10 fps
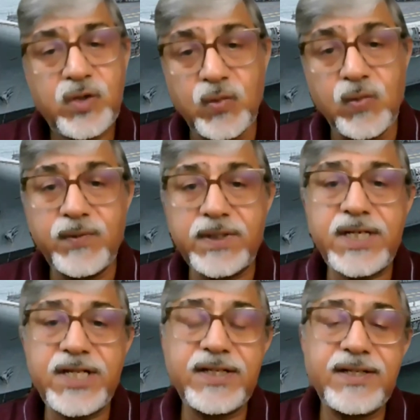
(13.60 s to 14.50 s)
two
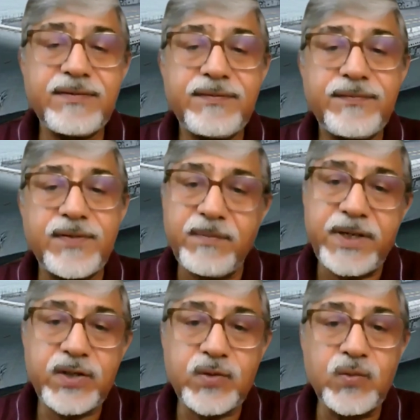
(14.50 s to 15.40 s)
words from
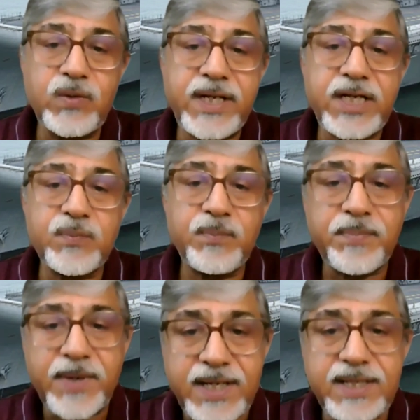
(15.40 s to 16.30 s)
my school days
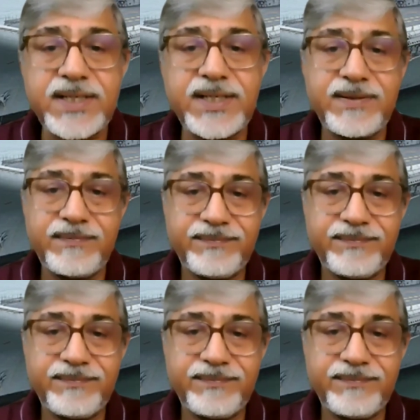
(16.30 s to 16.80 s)
prayers.